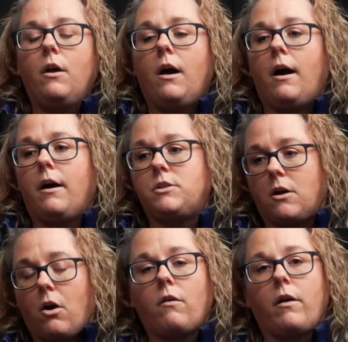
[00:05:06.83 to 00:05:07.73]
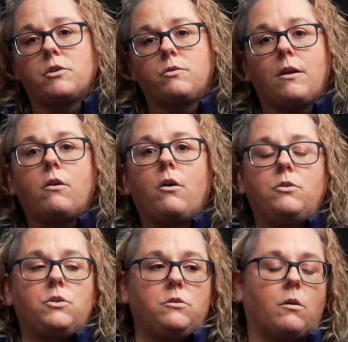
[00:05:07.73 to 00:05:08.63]
uh, to Carly, our strength
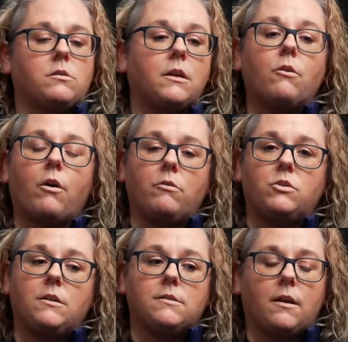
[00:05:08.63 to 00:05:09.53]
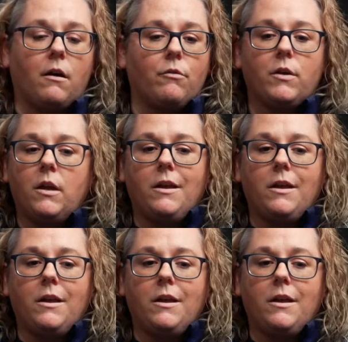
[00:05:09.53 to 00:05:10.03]
coach, and to our skill coaches of,